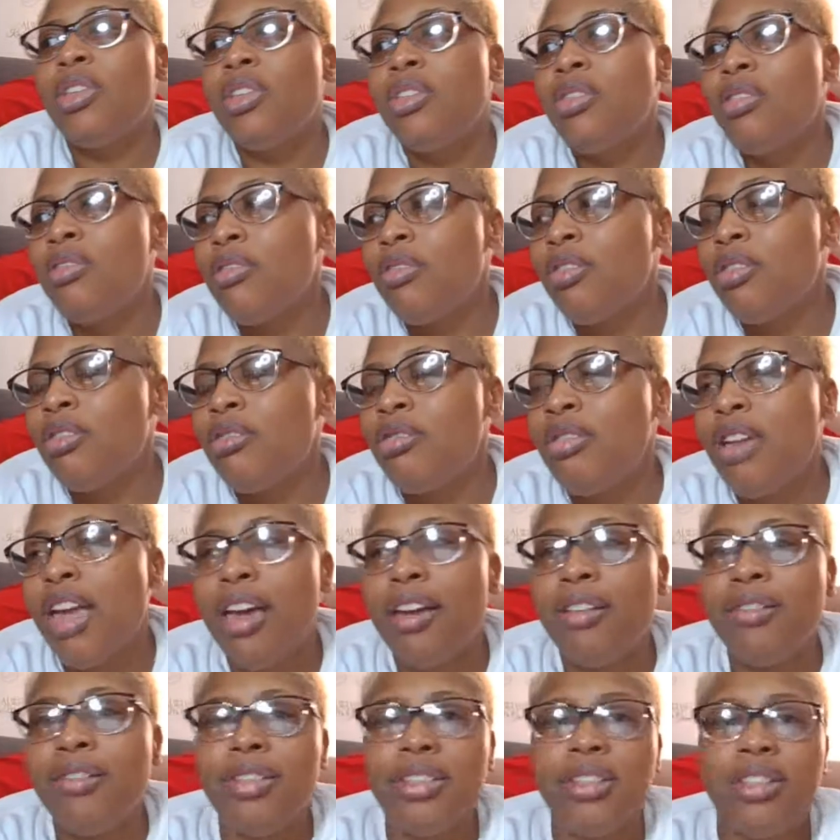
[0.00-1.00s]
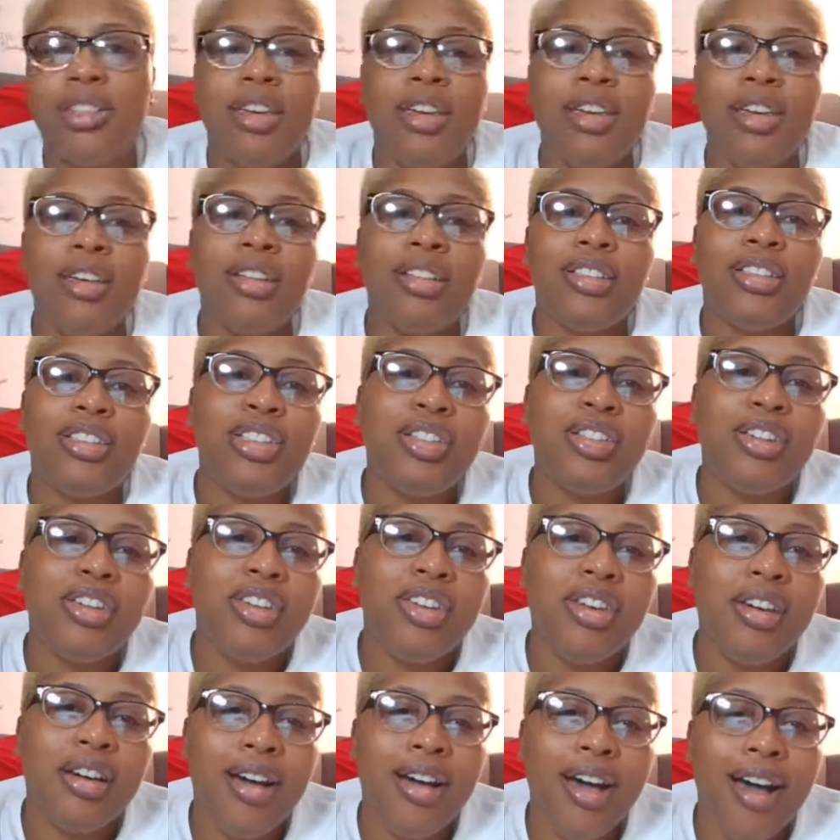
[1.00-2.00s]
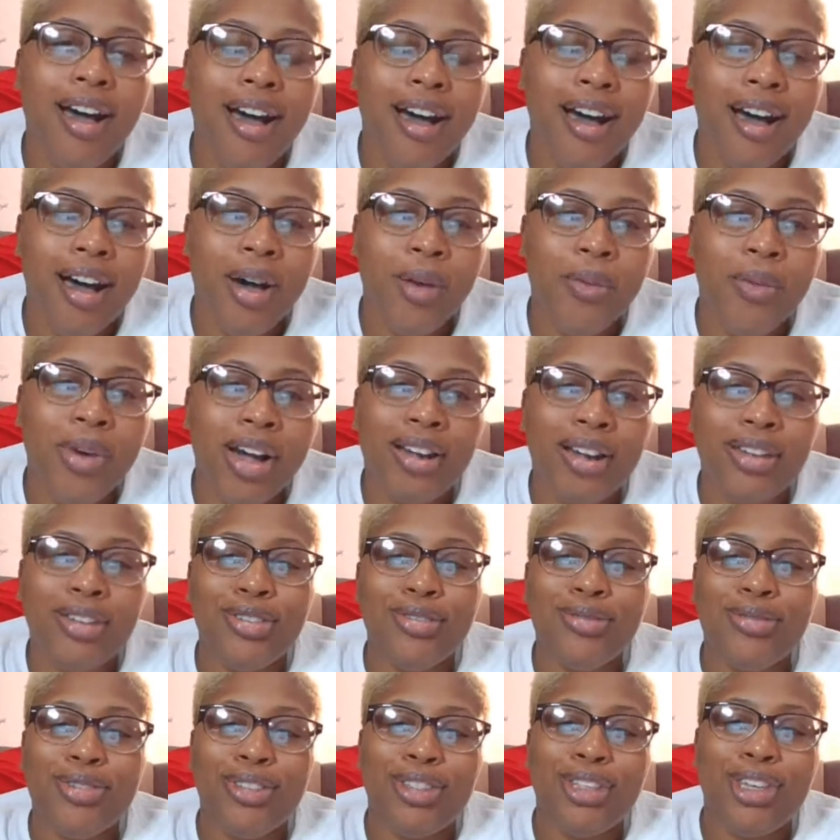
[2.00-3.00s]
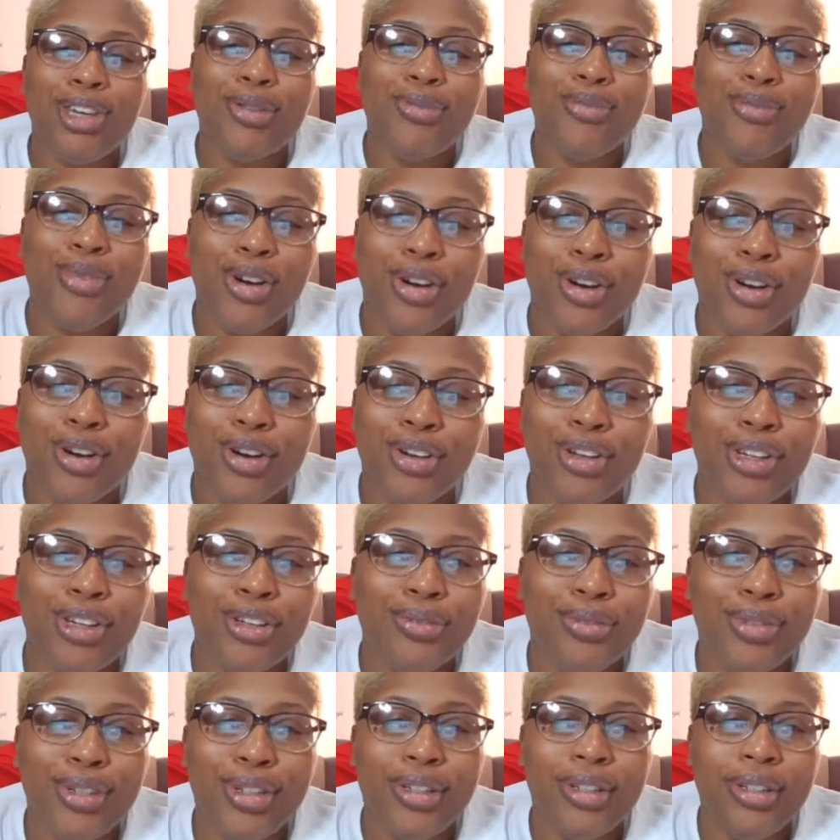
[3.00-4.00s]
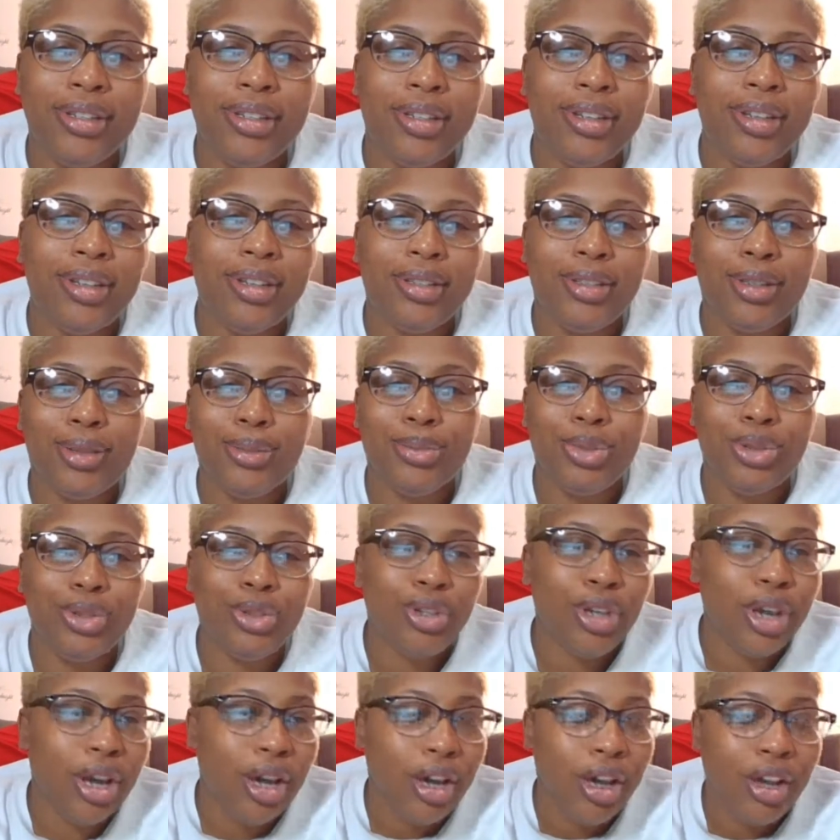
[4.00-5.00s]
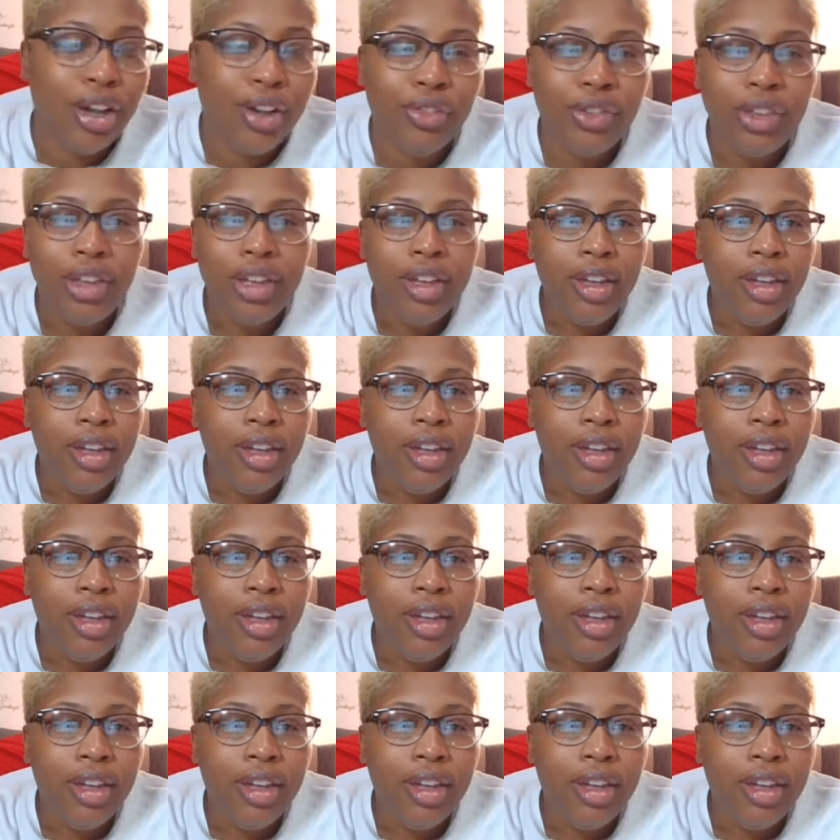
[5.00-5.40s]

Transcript: you have this. He done took your car while you was at work and went and did some stuff.